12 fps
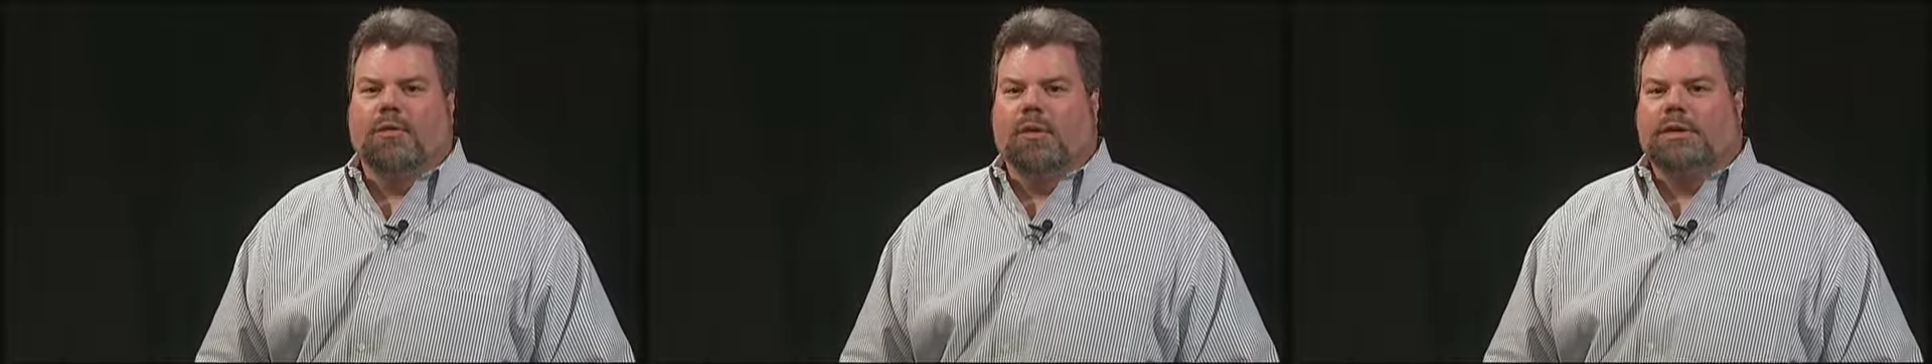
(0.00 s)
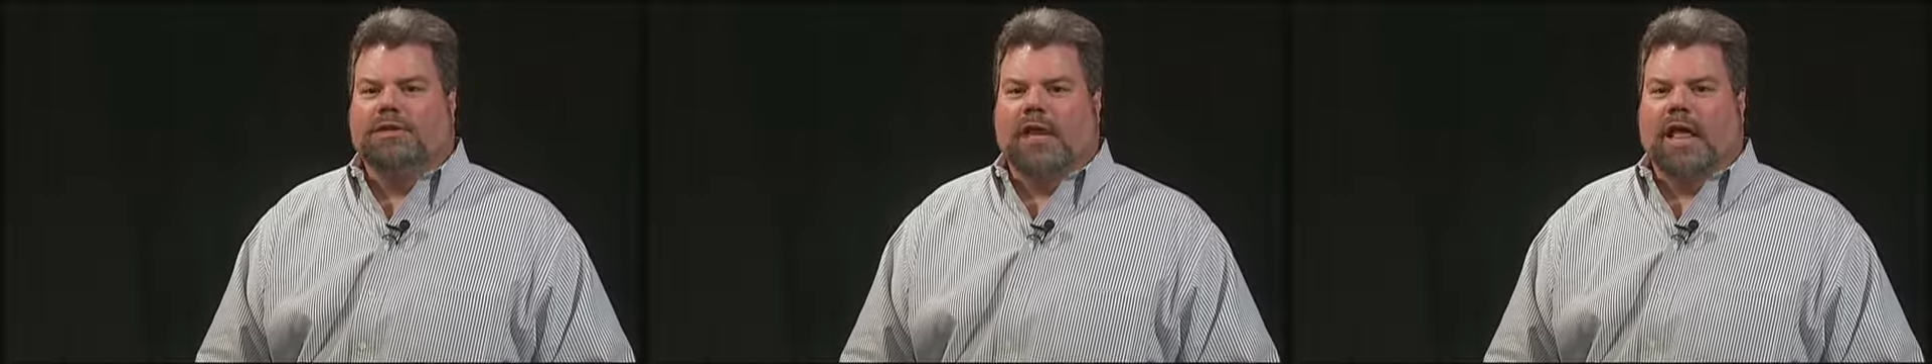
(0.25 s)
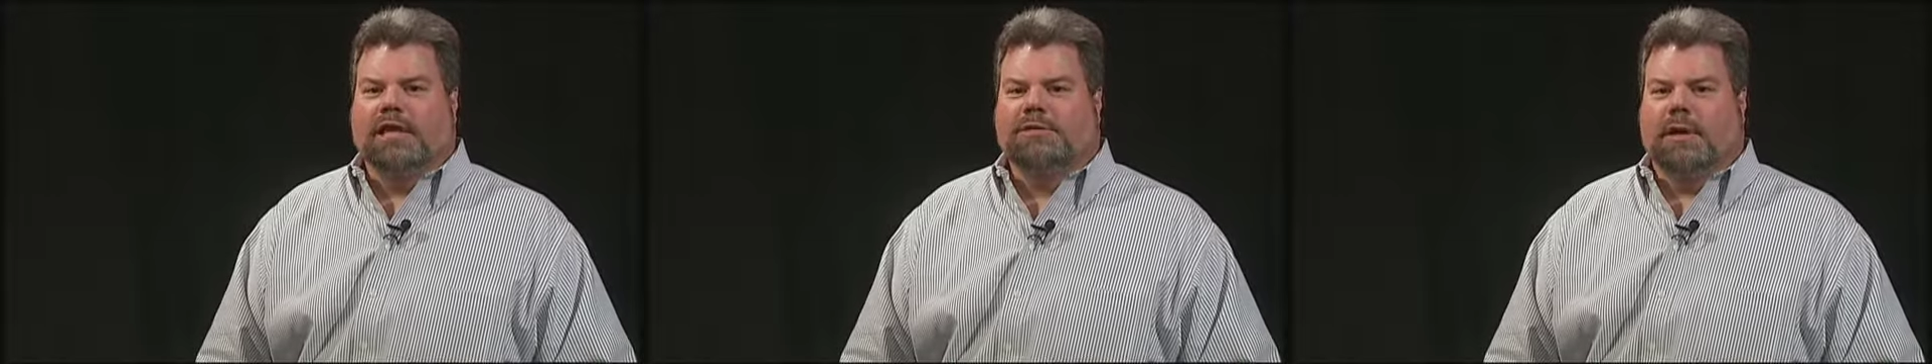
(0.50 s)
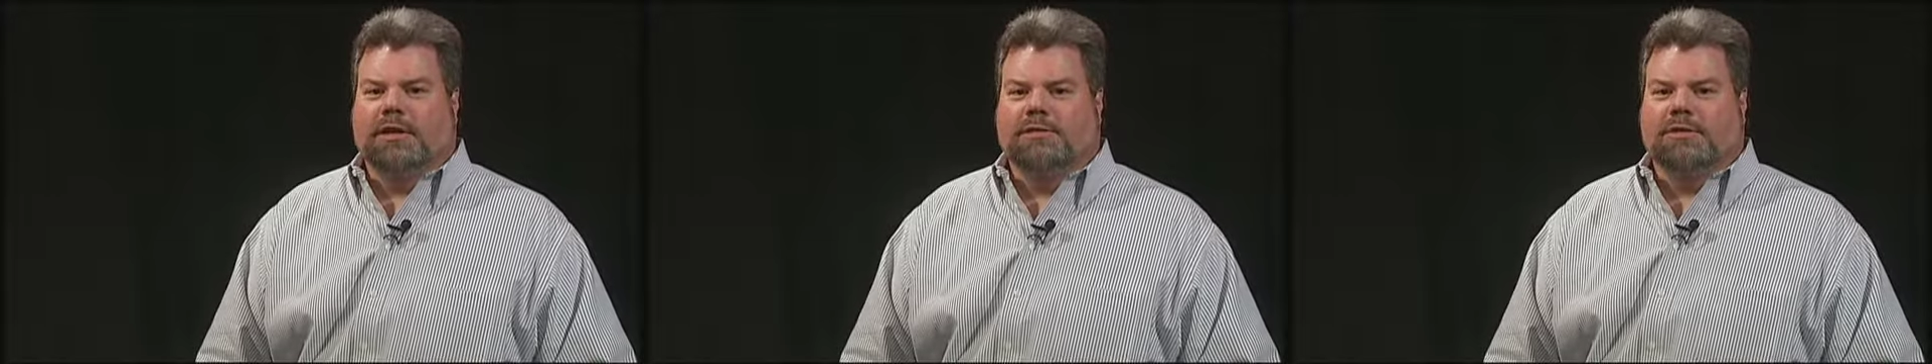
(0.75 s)
what his
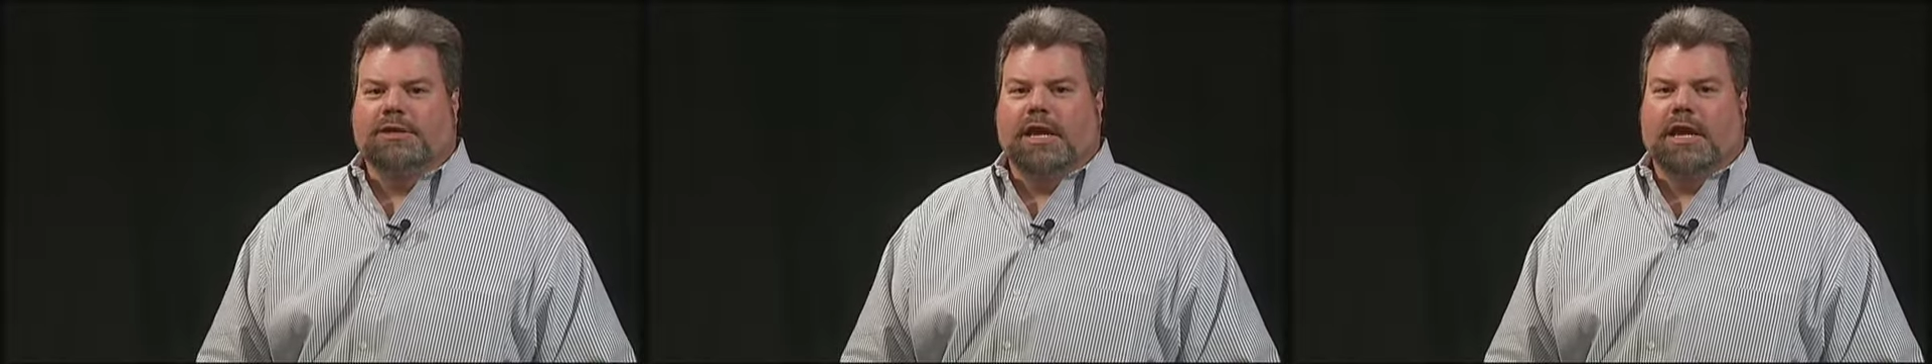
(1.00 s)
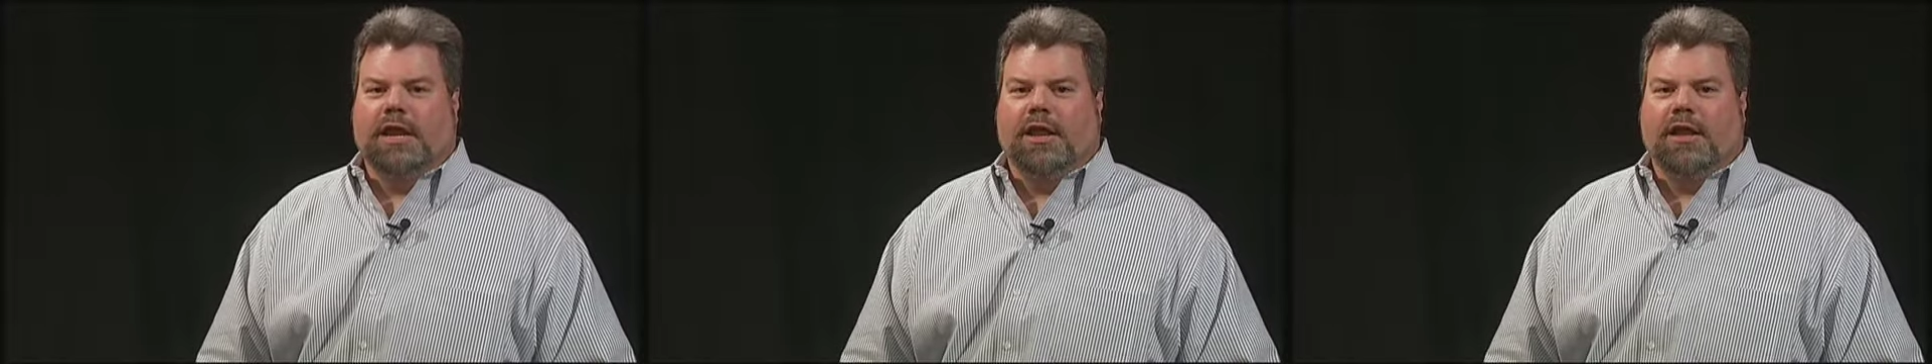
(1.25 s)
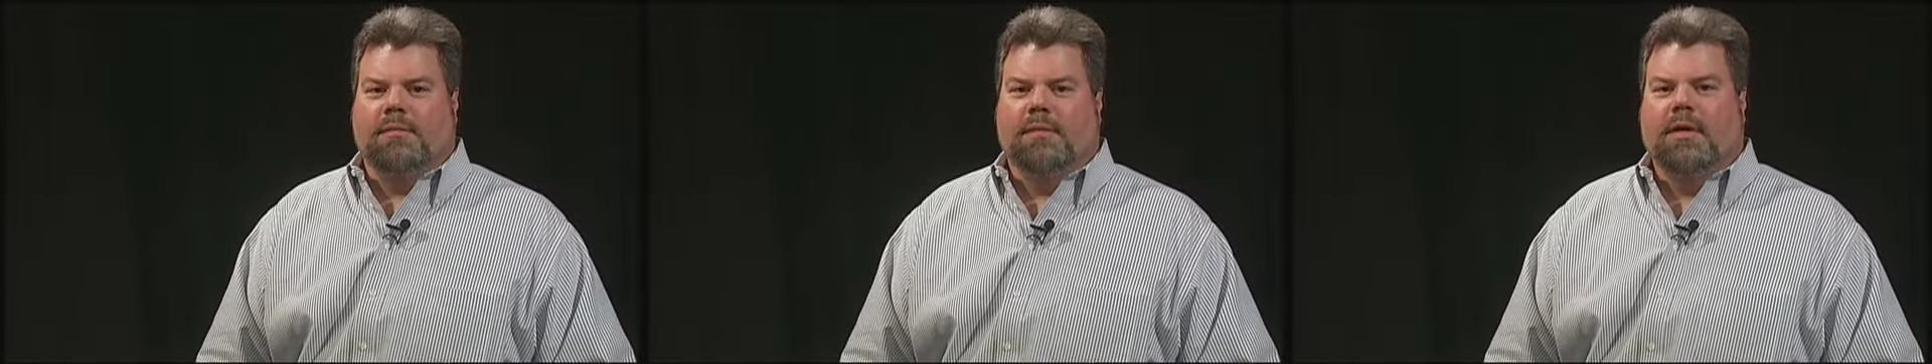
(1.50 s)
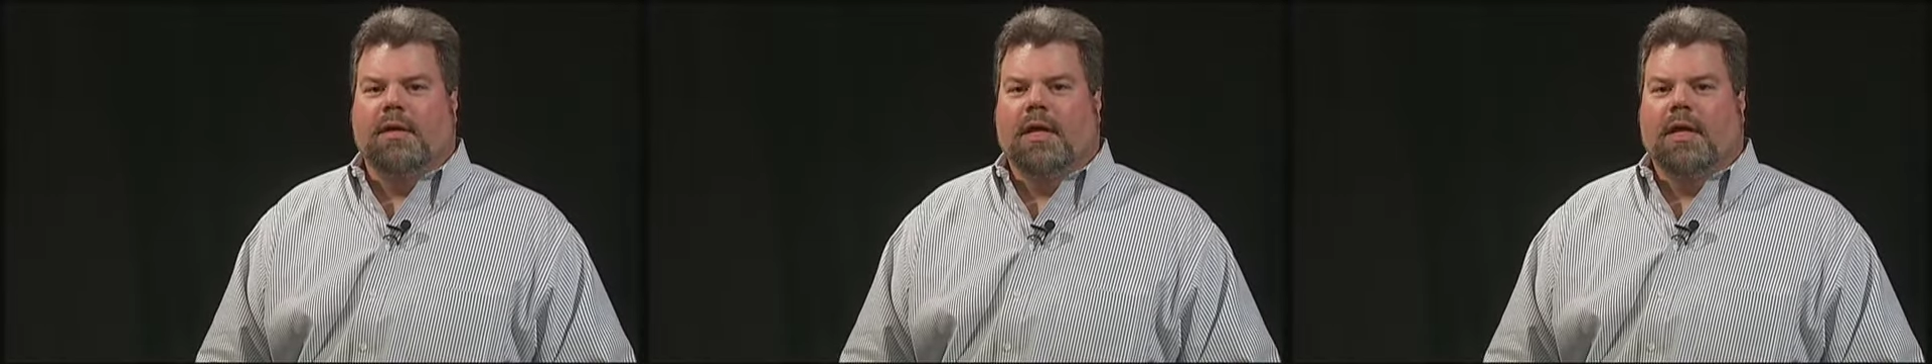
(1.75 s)
classmates were seeing in him.